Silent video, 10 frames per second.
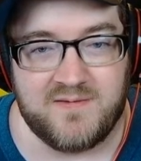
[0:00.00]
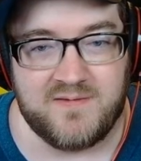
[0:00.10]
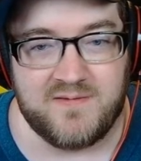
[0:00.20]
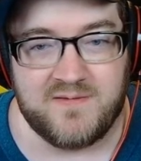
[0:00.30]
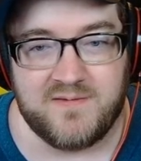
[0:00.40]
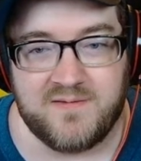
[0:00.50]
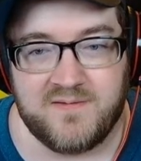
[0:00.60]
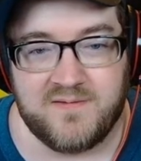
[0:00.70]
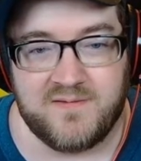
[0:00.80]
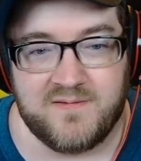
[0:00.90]

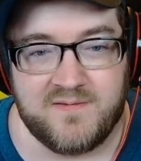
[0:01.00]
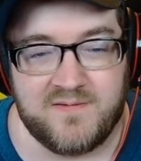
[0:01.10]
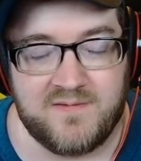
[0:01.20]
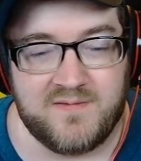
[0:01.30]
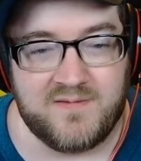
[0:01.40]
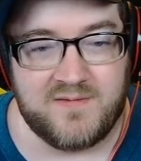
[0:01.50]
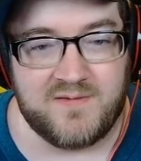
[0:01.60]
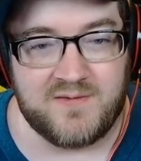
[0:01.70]
(silence)